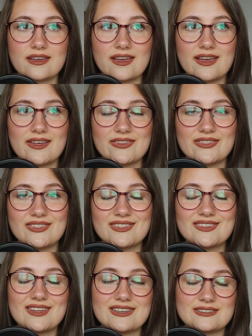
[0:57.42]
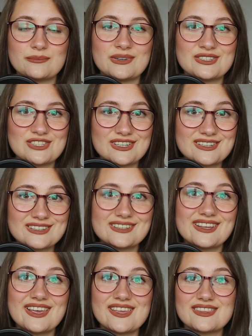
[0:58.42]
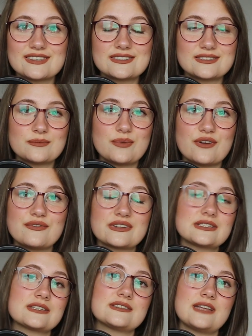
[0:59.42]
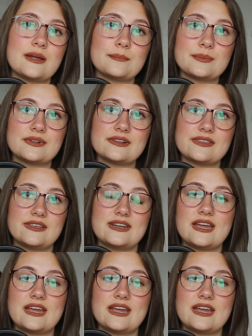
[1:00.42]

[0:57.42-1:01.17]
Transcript: And as I mentioned, this is the perfect example that